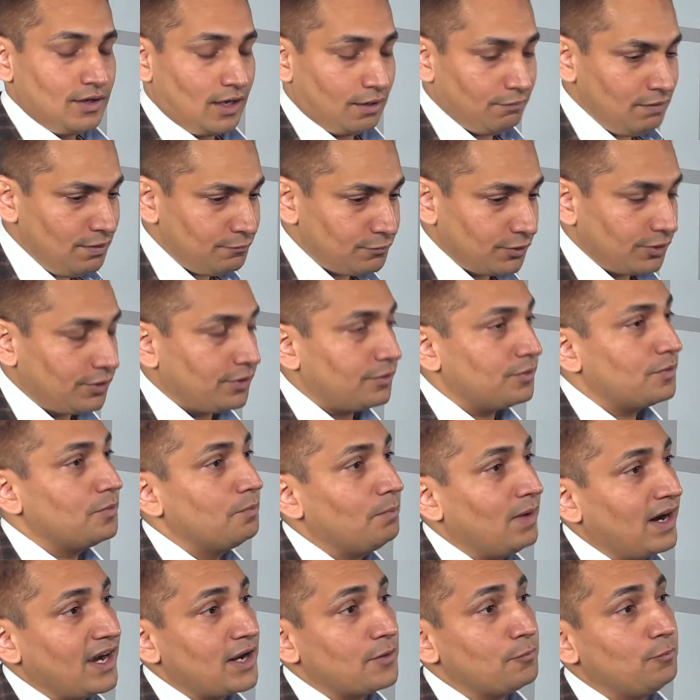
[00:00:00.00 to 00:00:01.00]
However,
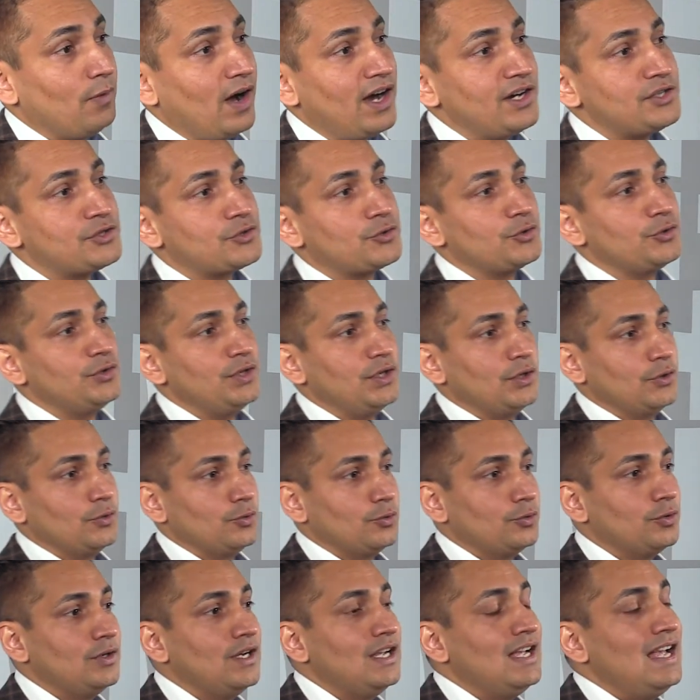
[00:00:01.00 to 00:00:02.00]
my advice to
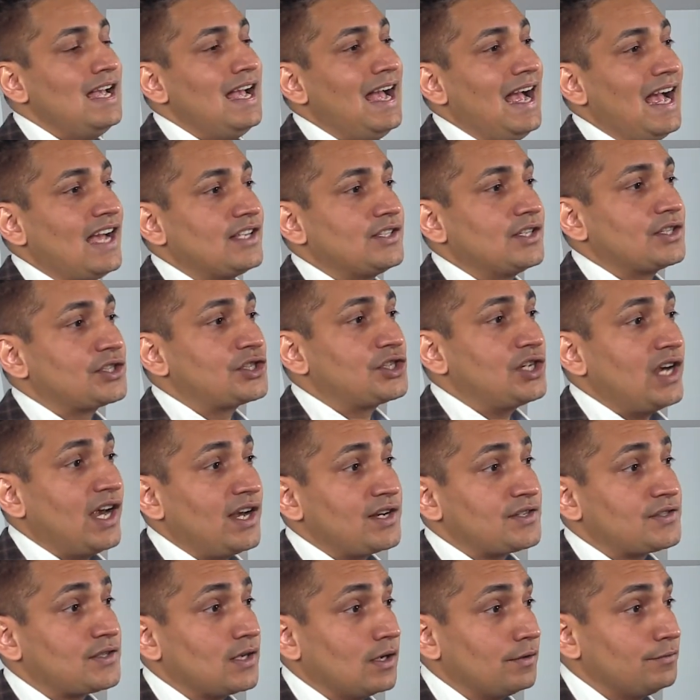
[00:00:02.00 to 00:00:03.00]
you as a
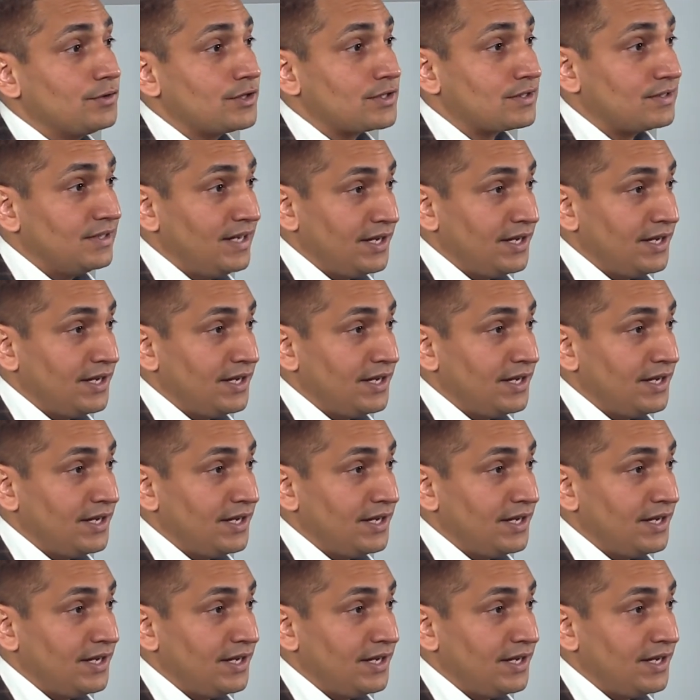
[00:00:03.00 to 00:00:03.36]
shared service